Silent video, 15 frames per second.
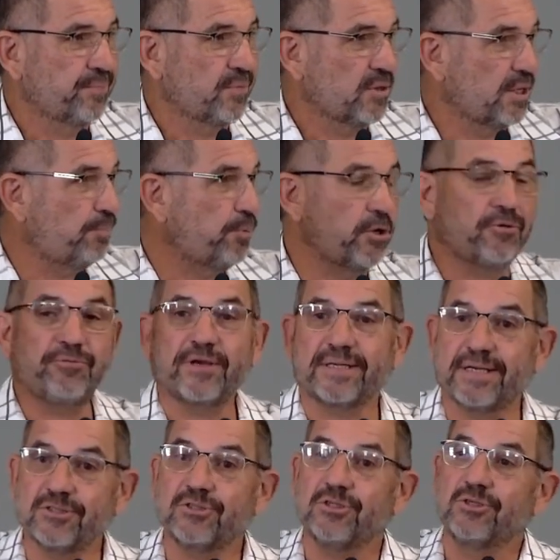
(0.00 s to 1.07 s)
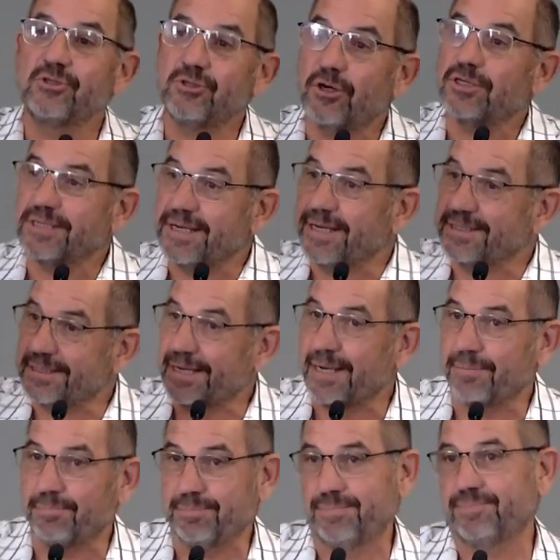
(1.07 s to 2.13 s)
The perfect has not yet
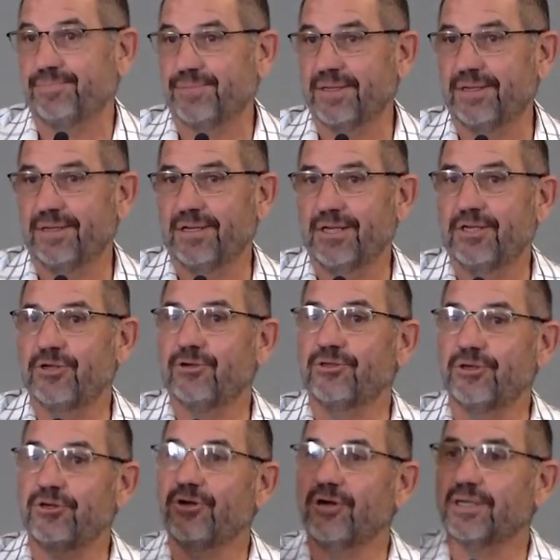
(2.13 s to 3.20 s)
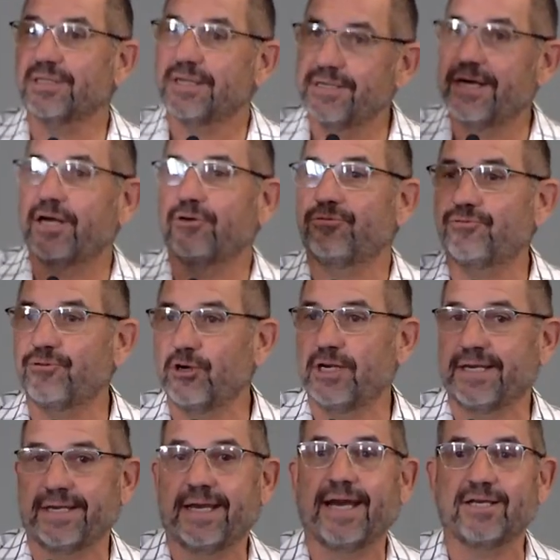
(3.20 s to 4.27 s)
come. You do not know
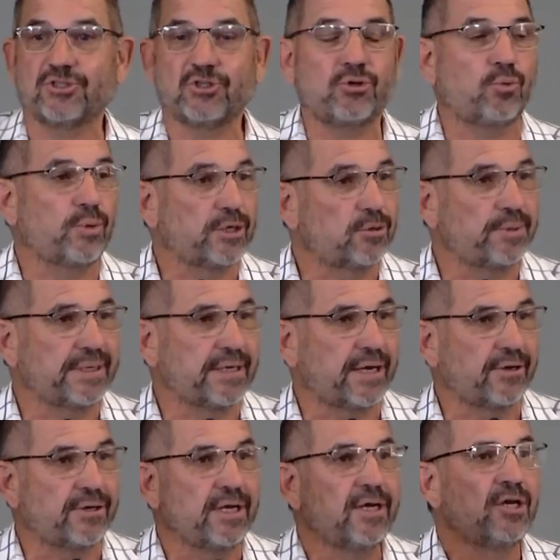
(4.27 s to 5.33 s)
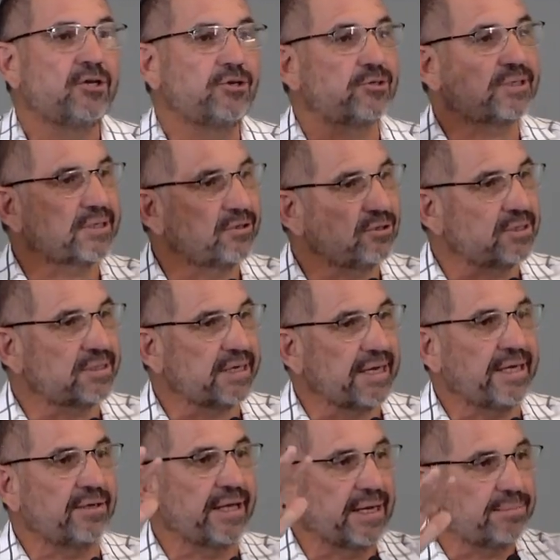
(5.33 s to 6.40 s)
fully as you will be known. You still see
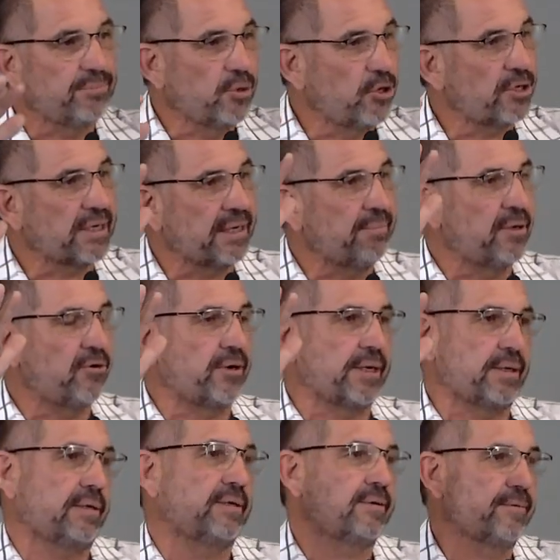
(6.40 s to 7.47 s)
in that murky mirror.